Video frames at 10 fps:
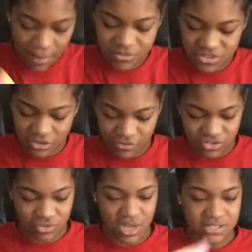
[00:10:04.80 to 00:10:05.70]
I'm just gonna
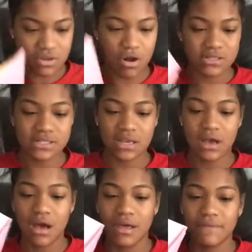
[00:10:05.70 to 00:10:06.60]
read you guys cards I
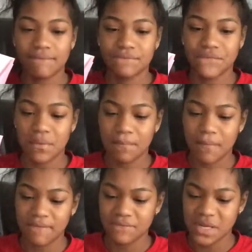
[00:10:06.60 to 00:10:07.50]
got from
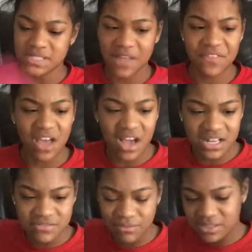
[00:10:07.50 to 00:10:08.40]
my friends. I think I
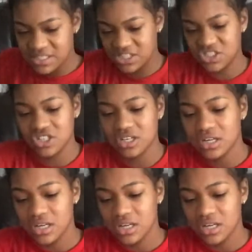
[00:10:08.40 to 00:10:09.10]
got this from Leticia.